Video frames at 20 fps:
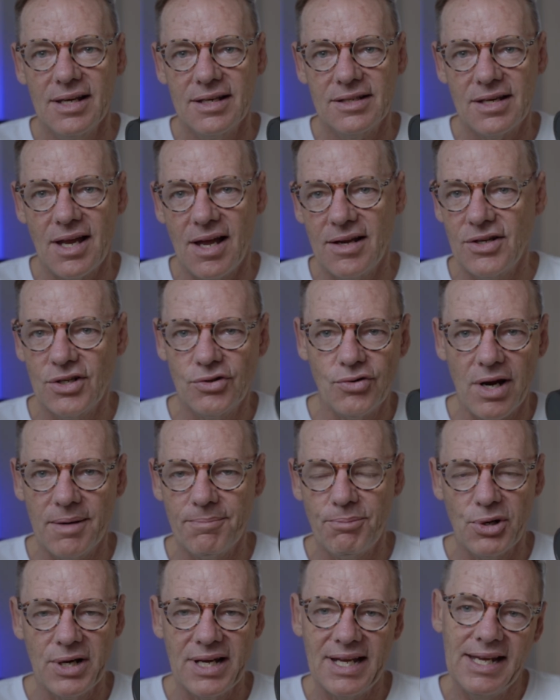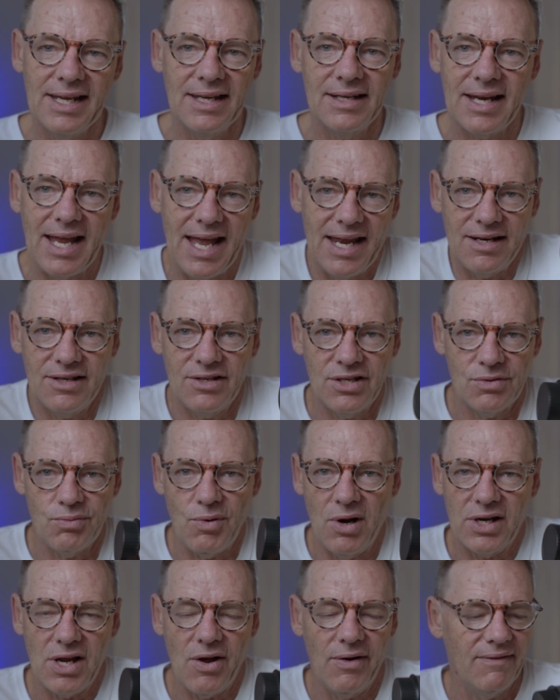So you try to put it in and it just
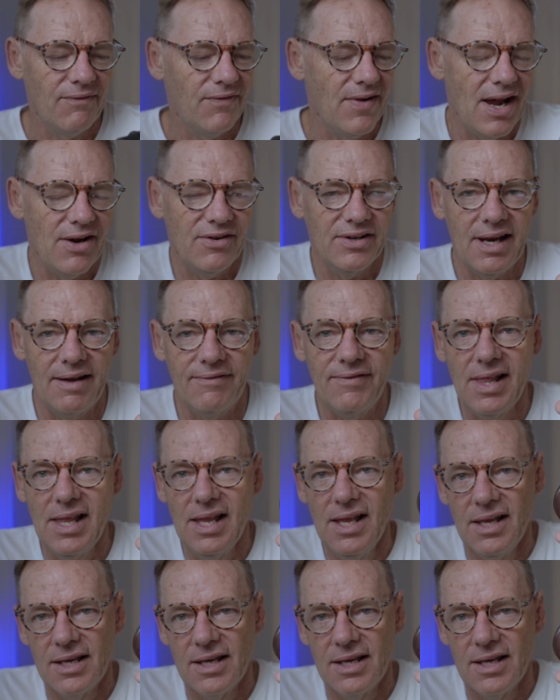won't go in far enough.